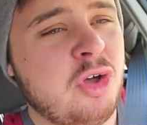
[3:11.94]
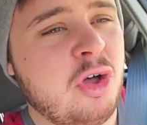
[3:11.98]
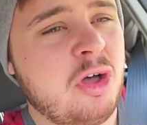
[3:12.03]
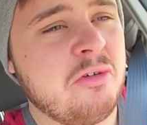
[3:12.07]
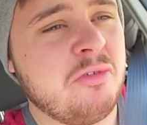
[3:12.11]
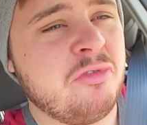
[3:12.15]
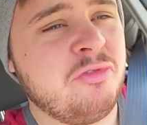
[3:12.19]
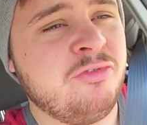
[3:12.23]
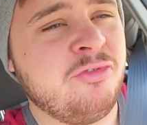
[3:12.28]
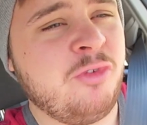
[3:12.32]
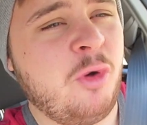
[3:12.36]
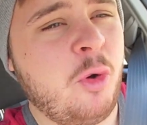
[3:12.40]
got
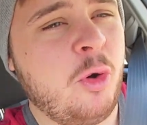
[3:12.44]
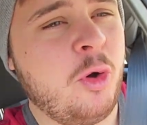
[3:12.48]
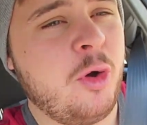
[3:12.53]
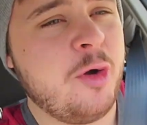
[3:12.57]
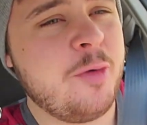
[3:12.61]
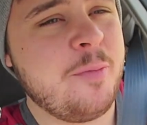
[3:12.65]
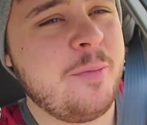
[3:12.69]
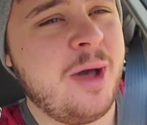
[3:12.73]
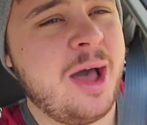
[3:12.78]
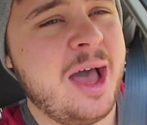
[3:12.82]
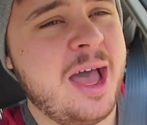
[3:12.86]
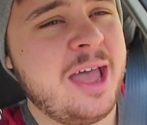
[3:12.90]

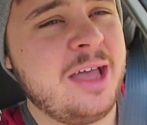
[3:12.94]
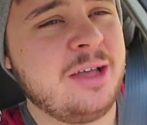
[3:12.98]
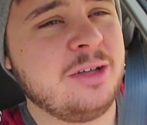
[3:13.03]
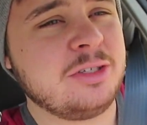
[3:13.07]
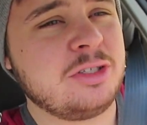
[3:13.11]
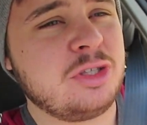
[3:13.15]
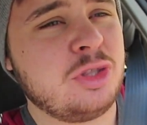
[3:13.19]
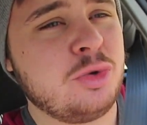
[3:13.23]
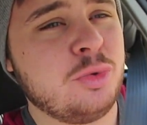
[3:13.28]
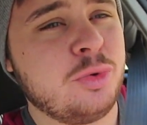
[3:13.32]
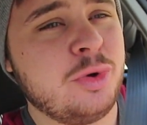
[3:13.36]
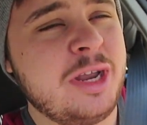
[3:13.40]
four
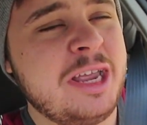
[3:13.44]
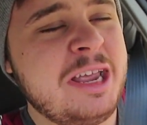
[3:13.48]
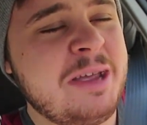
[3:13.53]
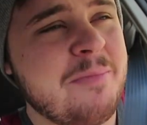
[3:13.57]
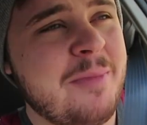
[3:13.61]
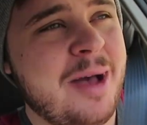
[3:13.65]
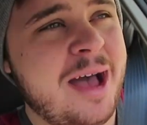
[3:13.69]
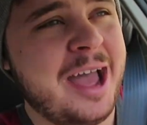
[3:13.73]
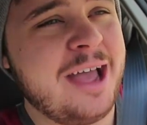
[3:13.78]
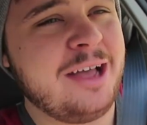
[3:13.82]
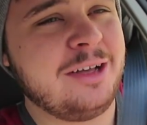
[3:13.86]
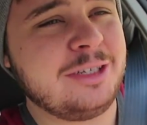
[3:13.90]
miles, three
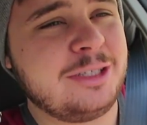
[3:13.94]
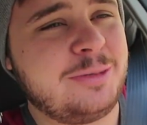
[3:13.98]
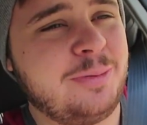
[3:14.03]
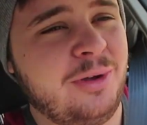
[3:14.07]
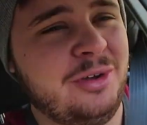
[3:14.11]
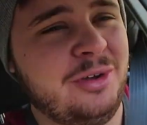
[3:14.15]
miles